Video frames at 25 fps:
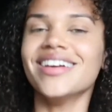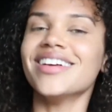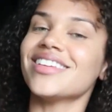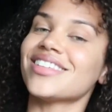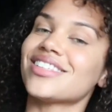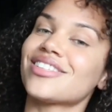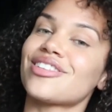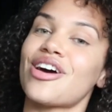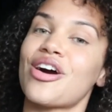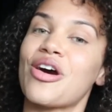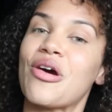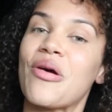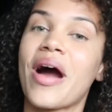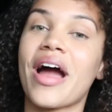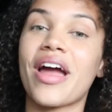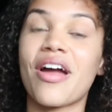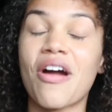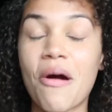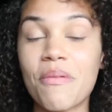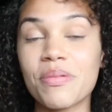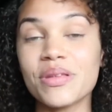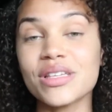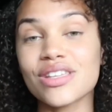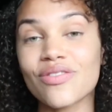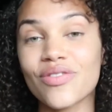So I
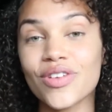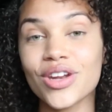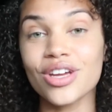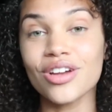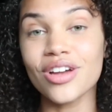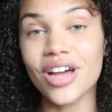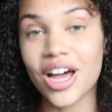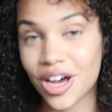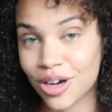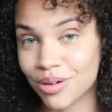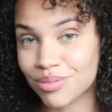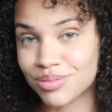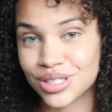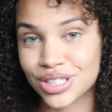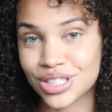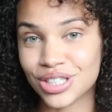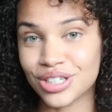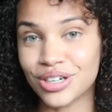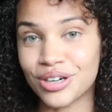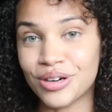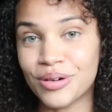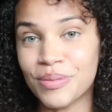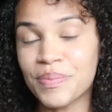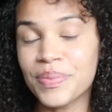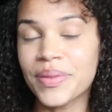hope this video helped
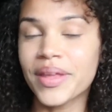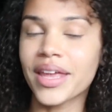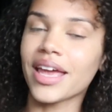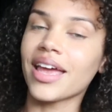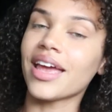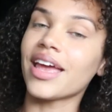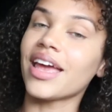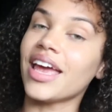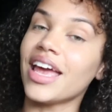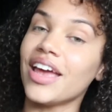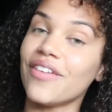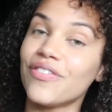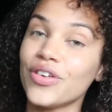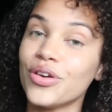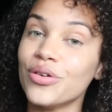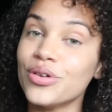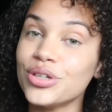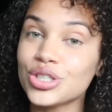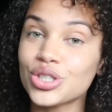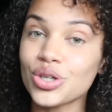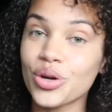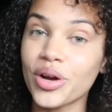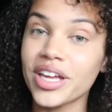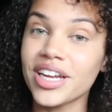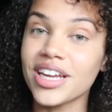you. If you
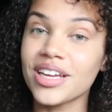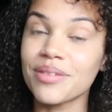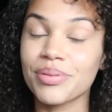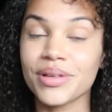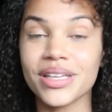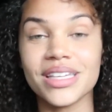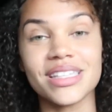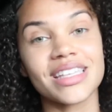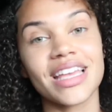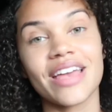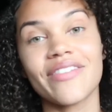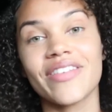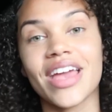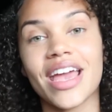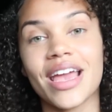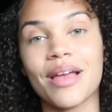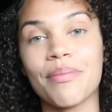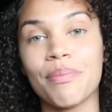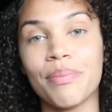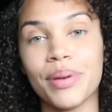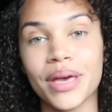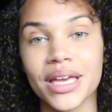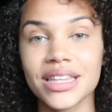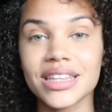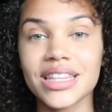enjoyed it, please give it a
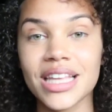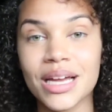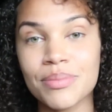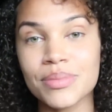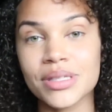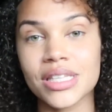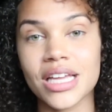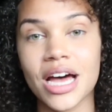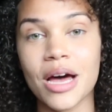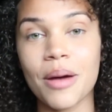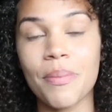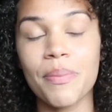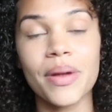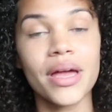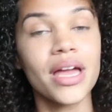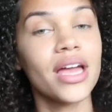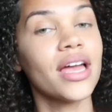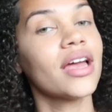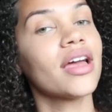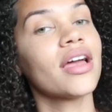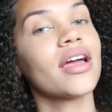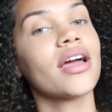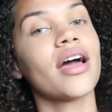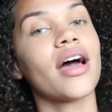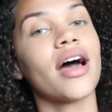big thumbs up.
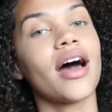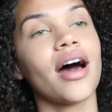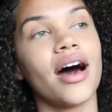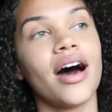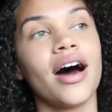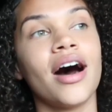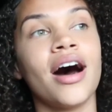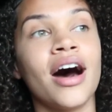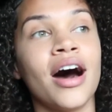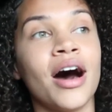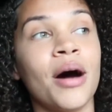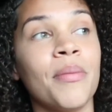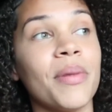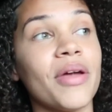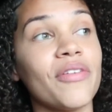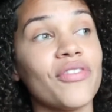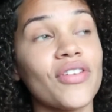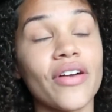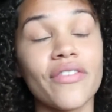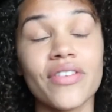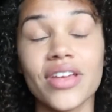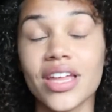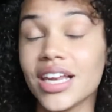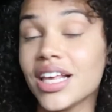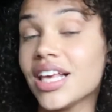If you
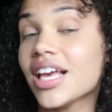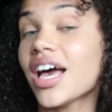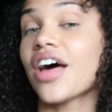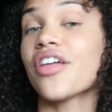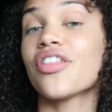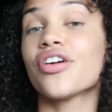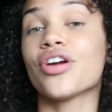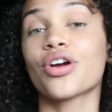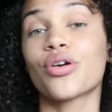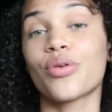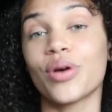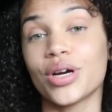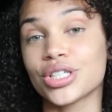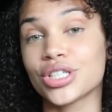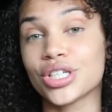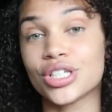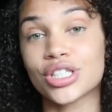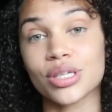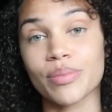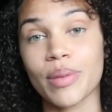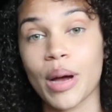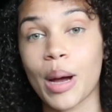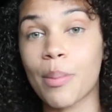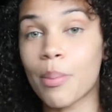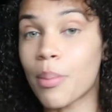have any other
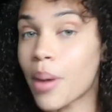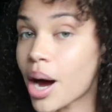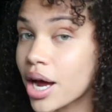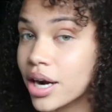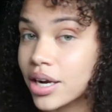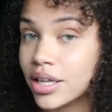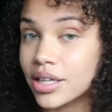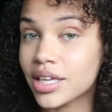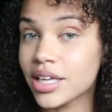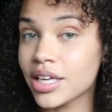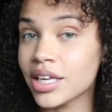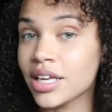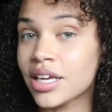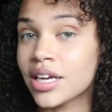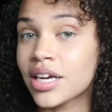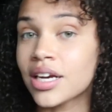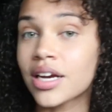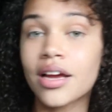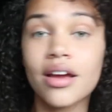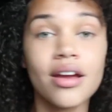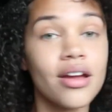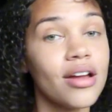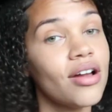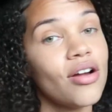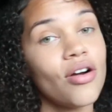questions about
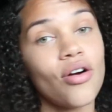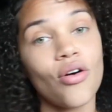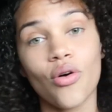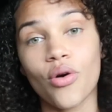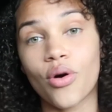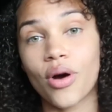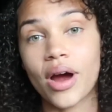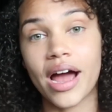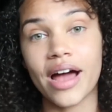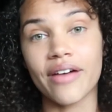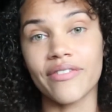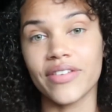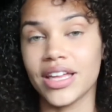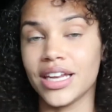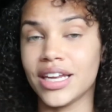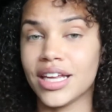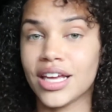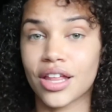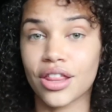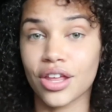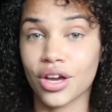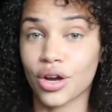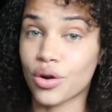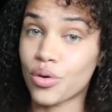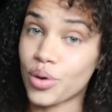modeling or have any
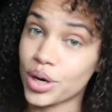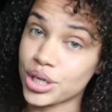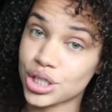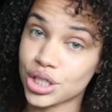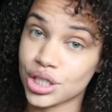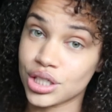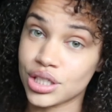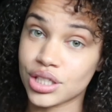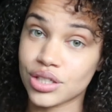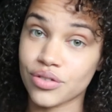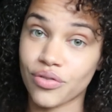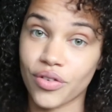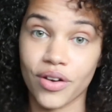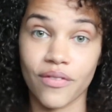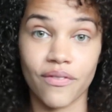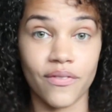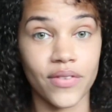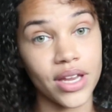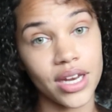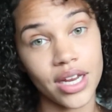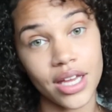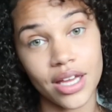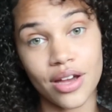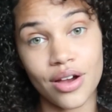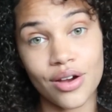other questions for
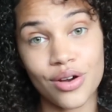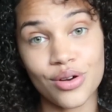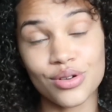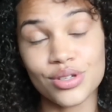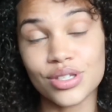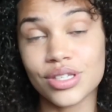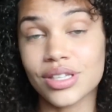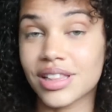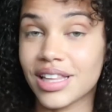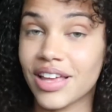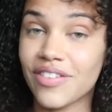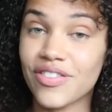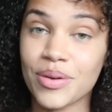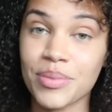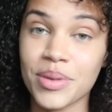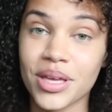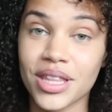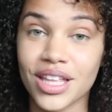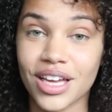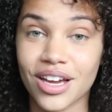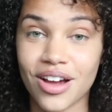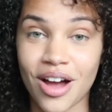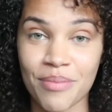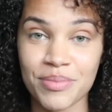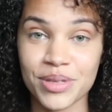videos, leave them in
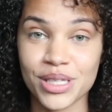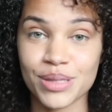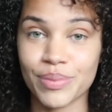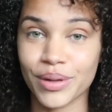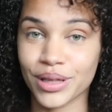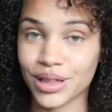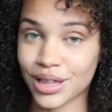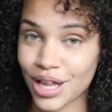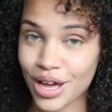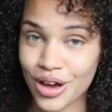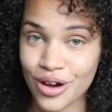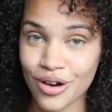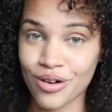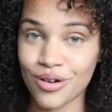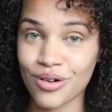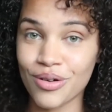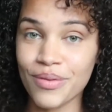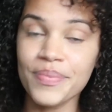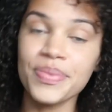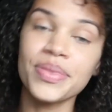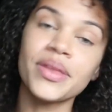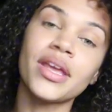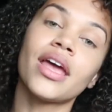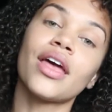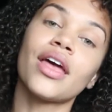the comments below.